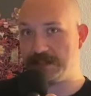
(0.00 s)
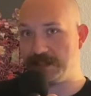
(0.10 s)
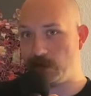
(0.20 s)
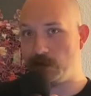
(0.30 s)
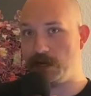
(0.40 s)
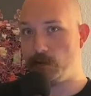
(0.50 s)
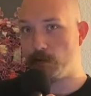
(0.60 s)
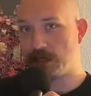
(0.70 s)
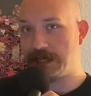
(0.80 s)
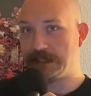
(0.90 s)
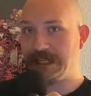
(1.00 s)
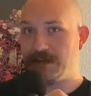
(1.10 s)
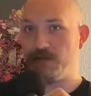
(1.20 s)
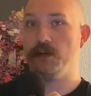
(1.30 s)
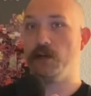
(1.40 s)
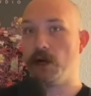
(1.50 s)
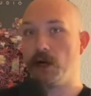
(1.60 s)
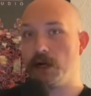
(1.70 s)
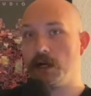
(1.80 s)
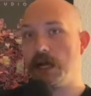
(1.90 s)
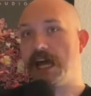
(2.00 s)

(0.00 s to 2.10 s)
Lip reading: tyranny we're going to live under.